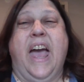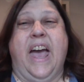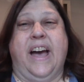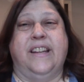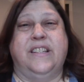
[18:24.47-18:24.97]

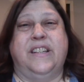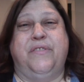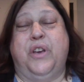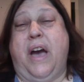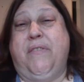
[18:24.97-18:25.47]
And
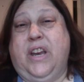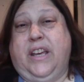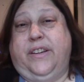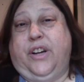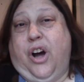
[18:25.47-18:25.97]
if you have
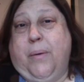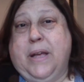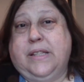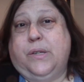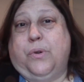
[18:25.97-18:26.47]
any
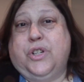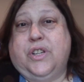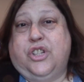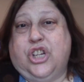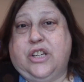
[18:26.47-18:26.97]
comments or
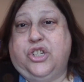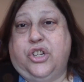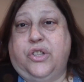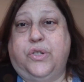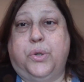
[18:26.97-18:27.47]

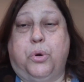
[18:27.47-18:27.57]
suggestions